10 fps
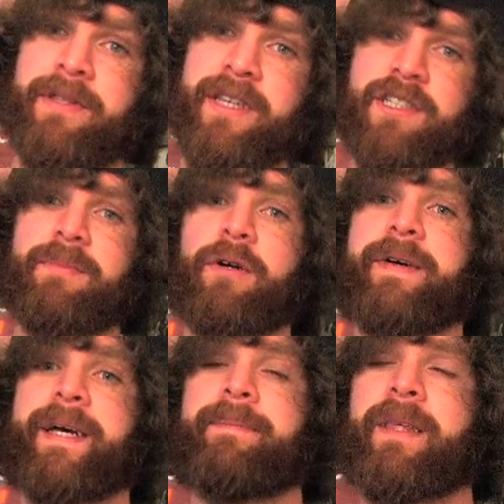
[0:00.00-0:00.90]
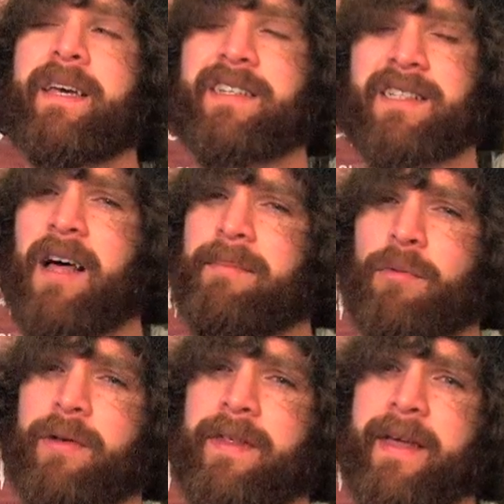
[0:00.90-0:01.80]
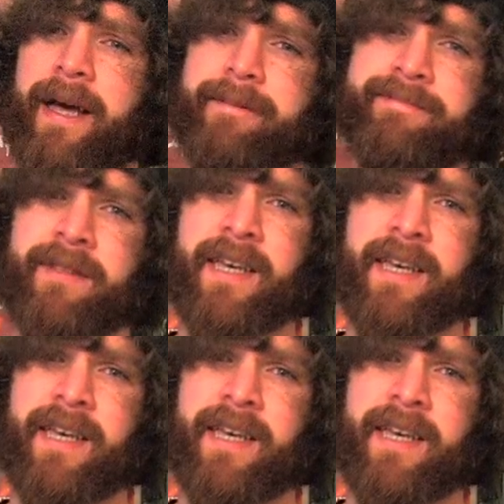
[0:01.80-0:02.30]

But this movie is a lot more than that.